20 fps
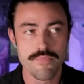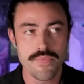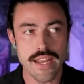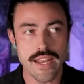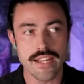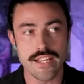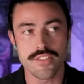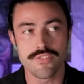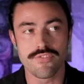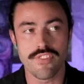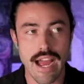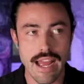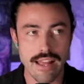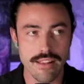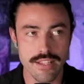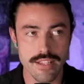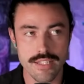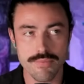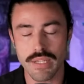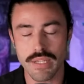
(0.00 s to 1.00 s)
and his
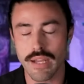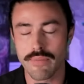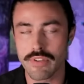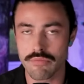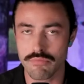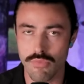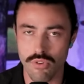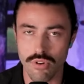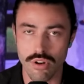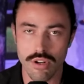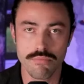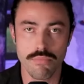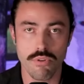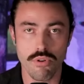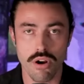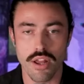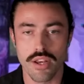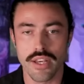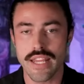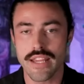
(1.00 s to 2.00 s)
violence becoming more and
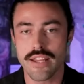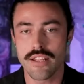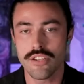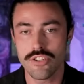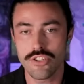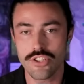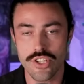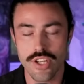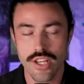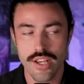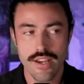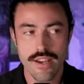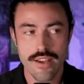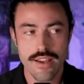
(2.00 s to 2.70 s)
more unhinged